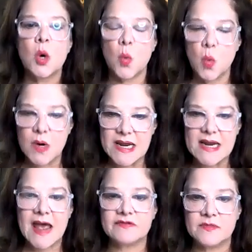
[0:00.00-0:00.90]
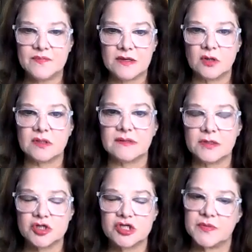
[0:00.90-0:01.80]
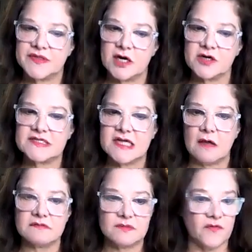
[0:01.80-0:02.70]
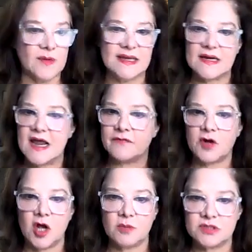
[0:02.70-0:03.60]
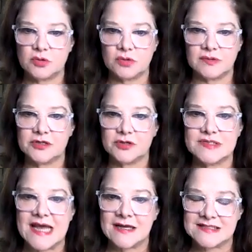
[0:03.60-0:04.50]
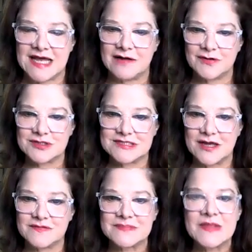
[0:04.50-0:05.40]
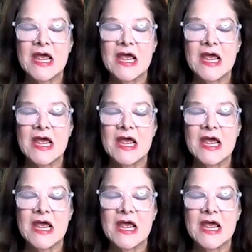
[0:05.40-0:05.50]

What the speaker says: We have to build leadership within ourselves before we can ever hope to grow leaders outside of ourselves.